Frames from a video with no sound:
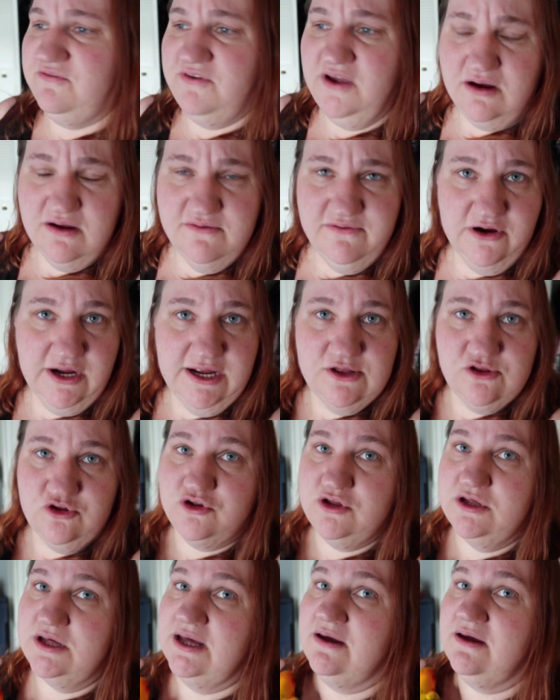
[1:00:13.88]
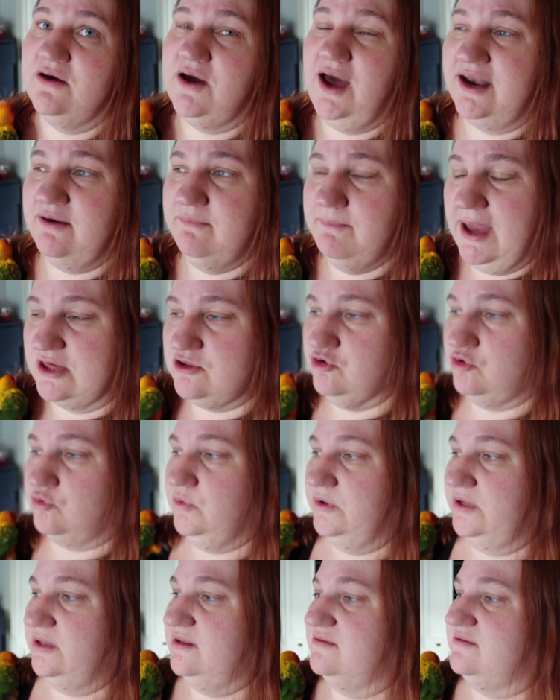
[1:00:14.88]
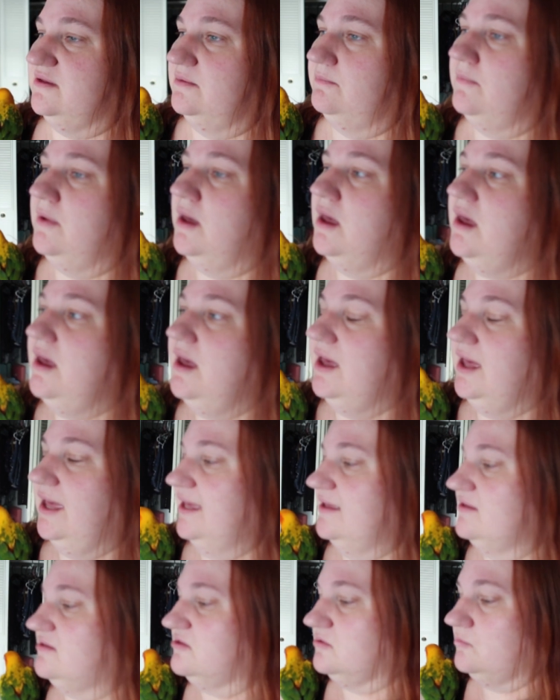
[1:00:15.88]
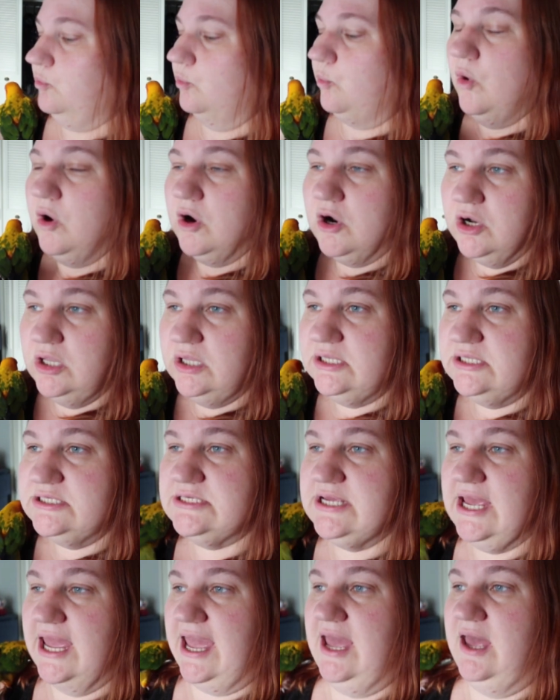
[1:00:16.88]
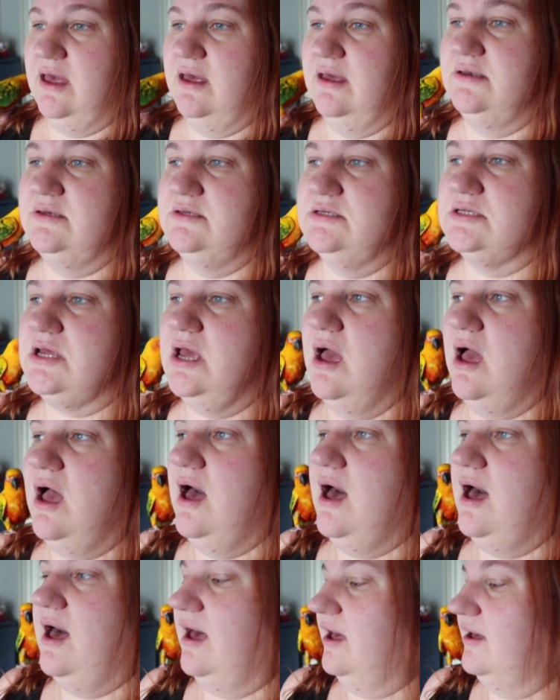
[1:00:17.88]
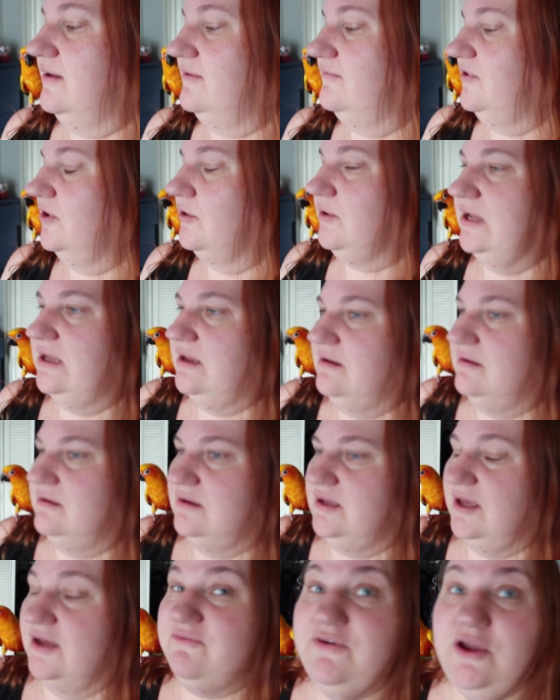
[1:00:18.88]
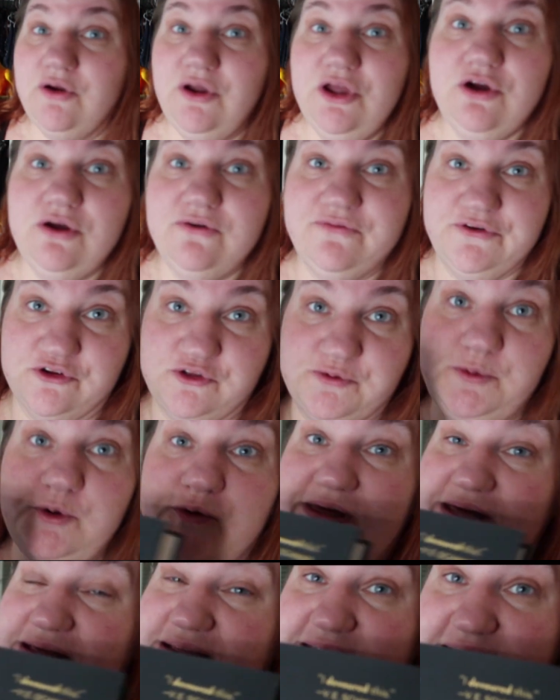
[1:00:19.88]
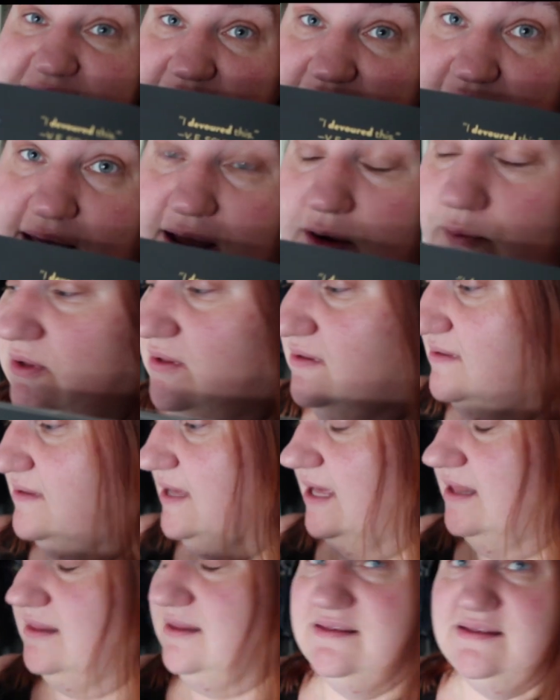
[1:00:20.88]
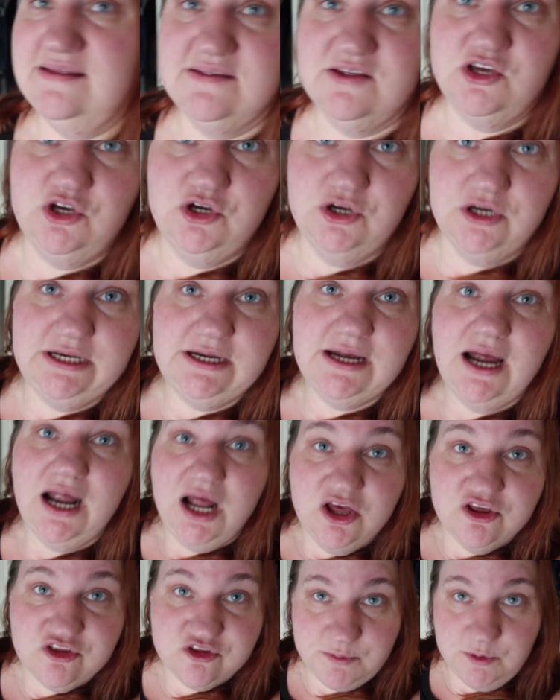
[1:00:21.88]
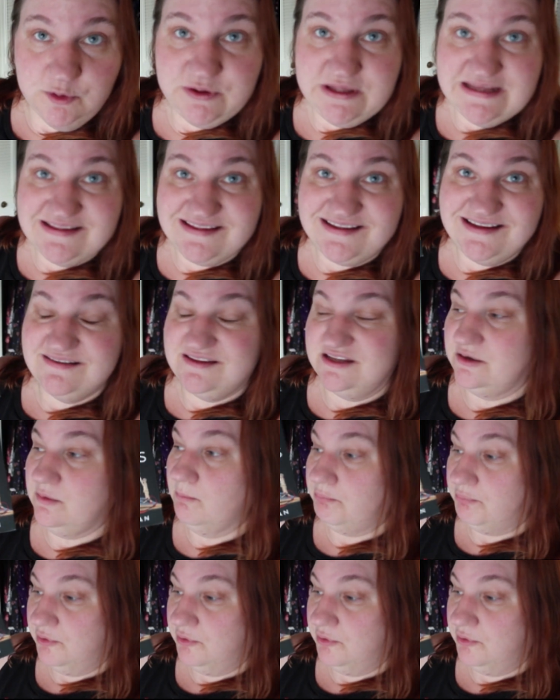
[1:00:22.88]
very, very interesting, kind of magical realism is world and uh, very very good for spooky season, I will say. This is a good spooky season